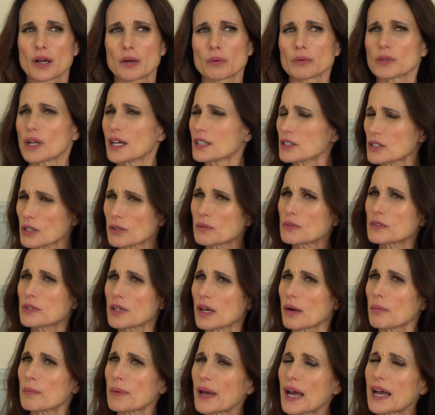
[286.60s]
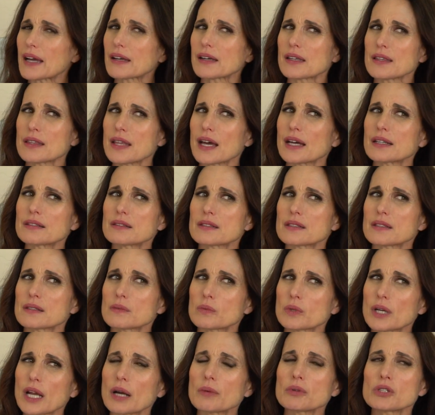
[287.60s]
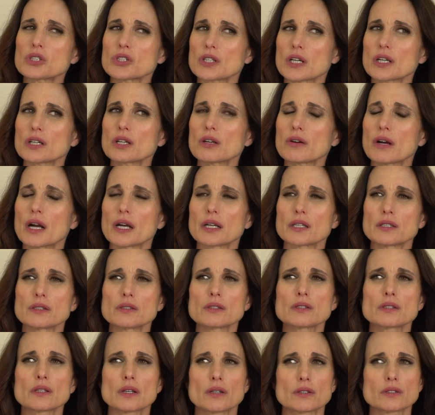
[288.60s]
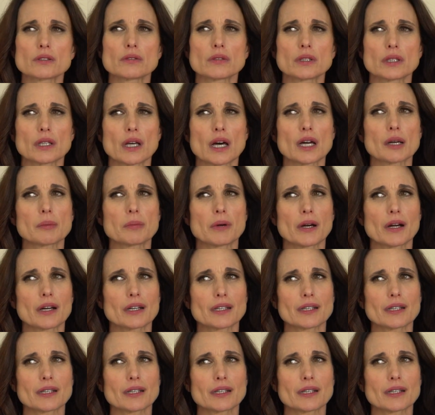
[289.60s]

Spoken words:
Lots of that back in that when I was younger, I used to go to a lot of